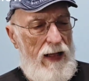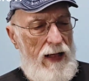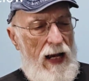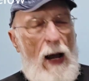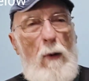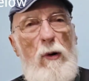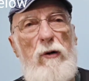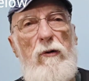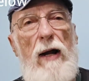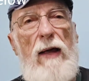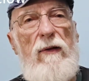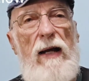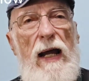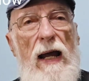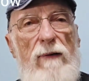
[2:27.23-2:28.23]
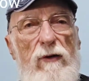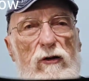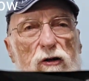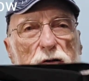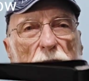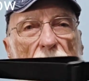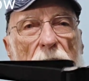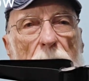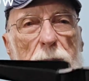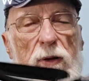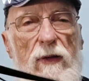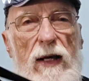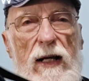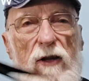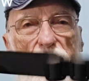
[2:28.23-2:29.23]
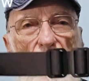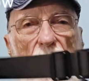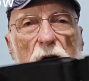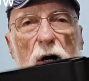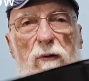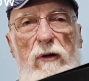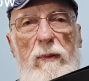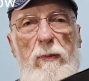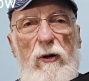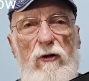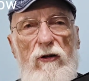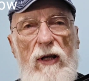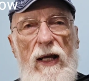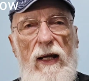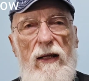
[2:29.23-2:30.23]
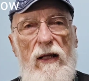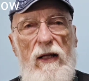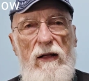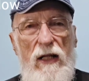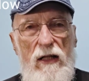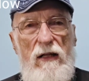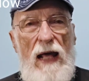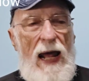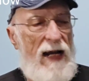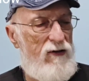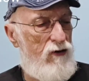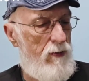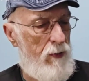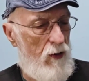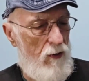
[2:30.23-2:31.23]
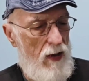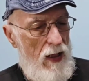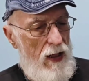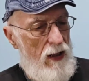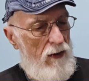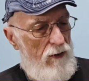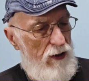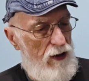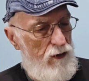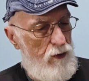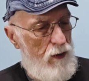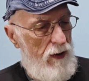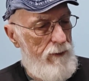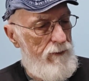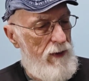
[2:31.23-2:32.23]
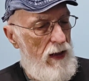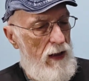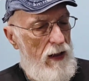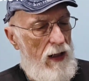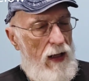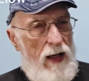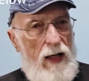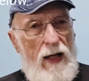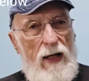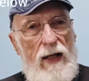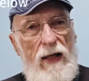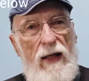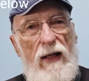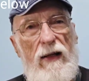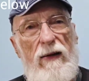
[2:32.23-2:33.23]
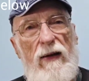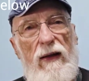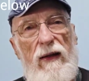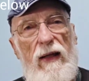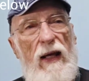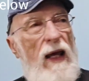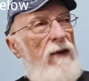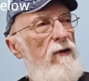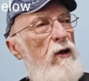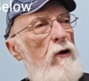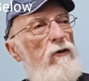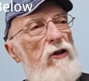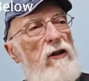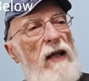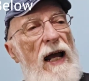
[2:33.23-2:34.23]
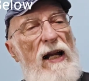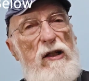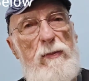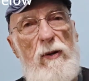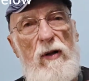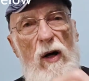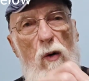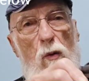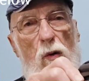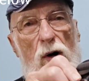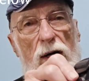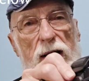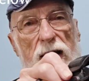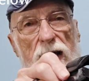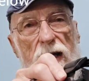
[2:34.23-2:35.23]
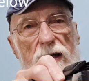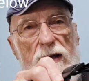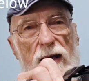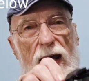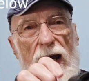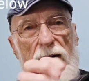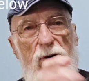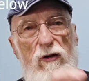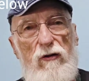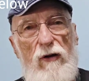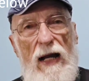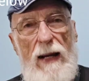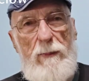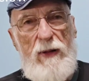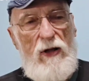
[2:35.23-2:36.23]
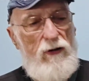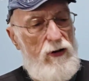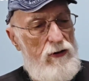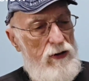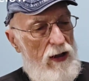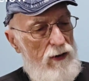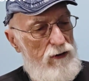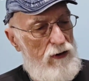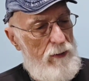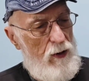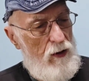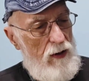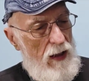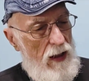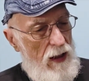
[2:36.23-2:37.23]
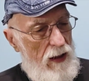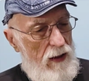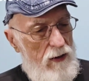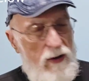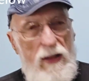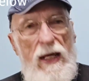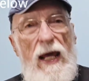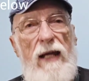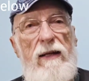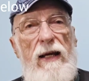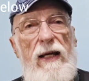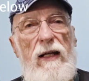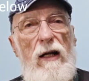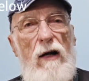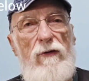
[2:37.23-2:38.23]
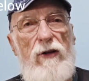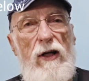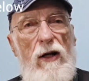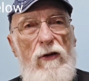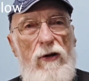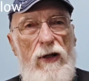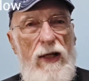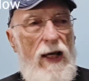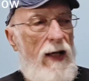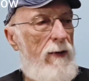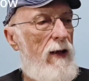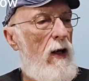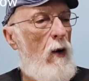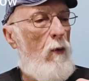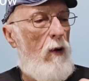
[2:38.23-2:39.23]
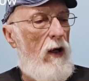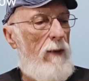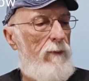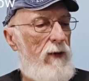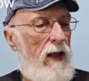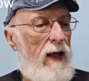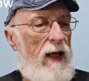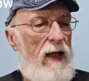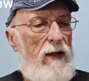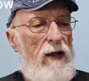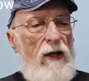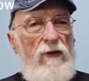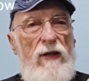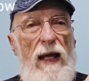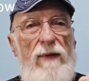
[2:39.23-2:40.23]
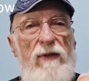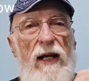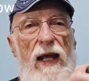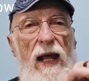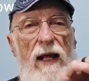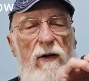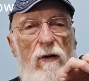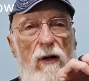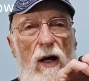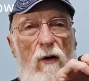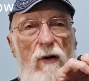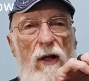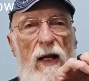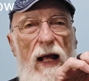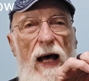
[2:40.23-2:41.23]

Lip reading: I would rather have a strap that is 100% detachable. This one, even though it's detachable on one end and the strap is adjustable, you can't take it off the other end. Well, it does have a handle on it.